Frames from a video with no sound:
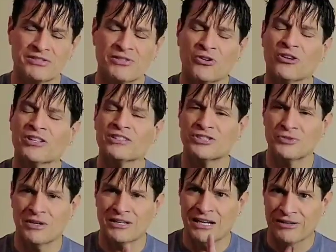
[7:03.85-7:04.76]
long as
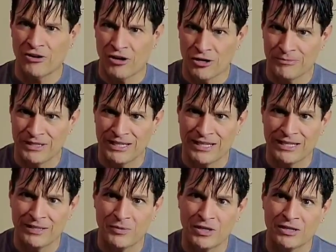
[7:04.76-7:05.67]
you are not harming
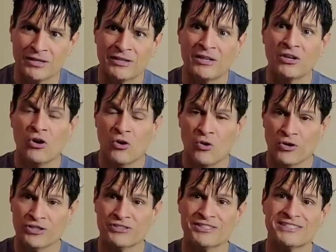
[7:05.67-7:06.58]
anyone
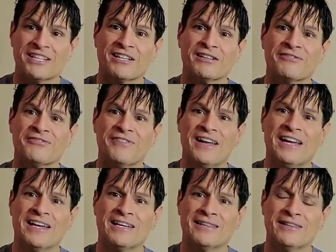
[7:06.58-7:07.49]
or yourself,
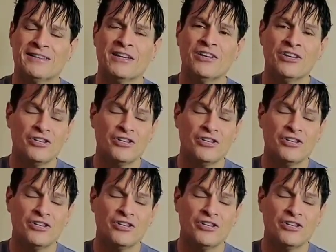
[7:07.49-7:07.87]
and